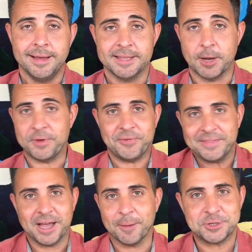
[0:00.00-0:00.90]
that we've had
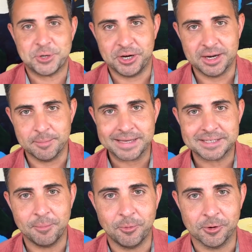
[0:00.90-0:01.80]
the opportunity to mess
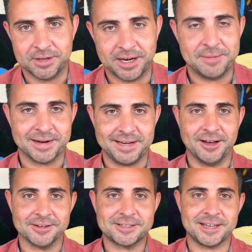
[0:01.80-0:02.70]
up more than anybody
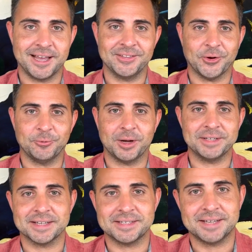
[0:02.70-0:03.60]
else and learn what
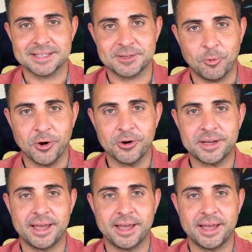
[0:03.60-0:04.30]
doesn't work